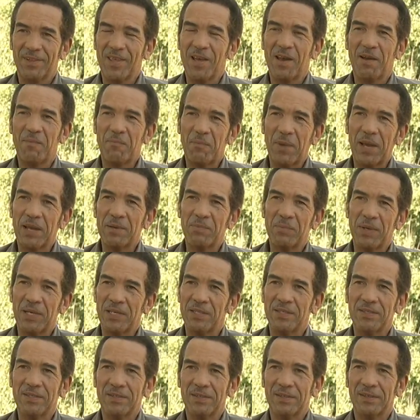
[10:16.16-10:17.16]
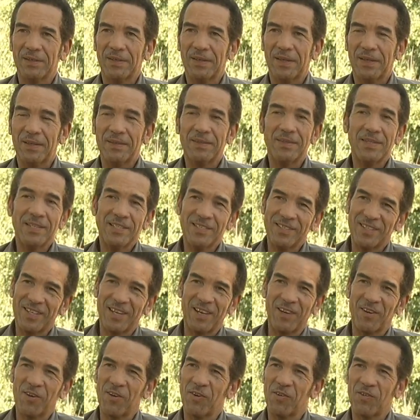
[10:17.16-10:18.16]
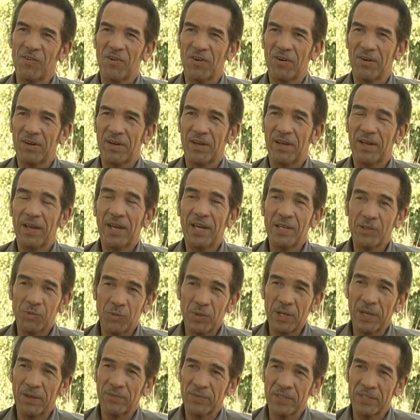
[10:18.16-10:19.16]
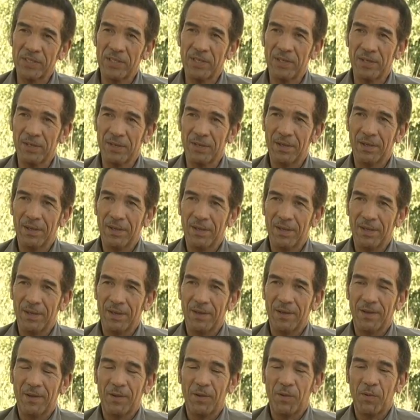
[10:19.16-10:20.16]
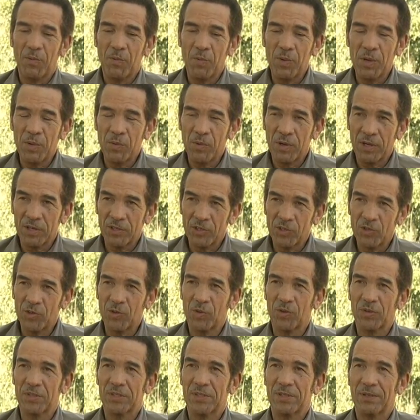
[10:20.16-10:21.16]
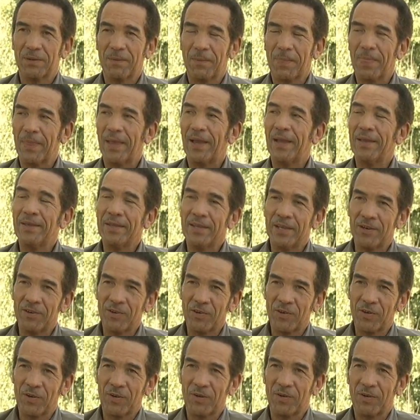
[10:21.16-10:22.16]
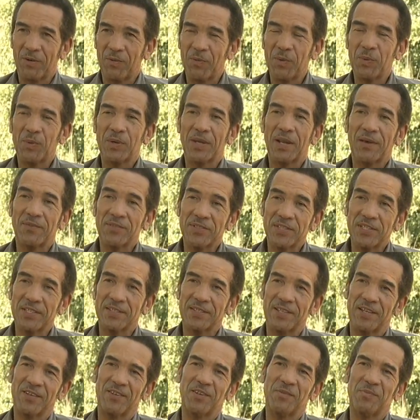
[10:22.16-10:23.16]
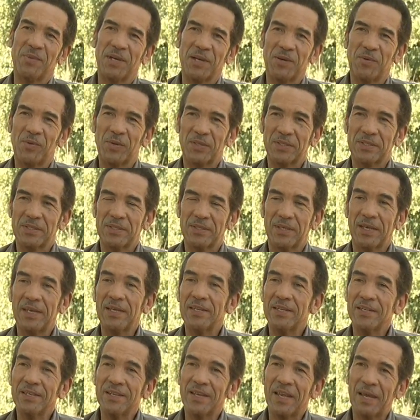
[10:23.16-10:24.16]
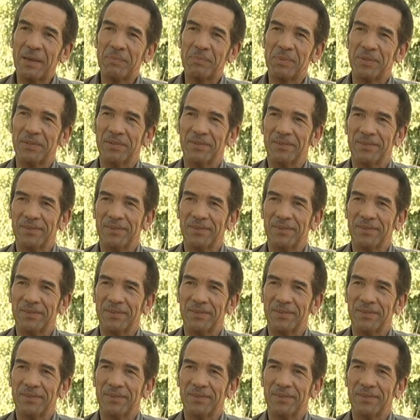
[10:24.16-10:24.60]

they are man made. Things can go wrong as we have seen, we were assured a year ago we would have 600 megawatts. It didn't happen.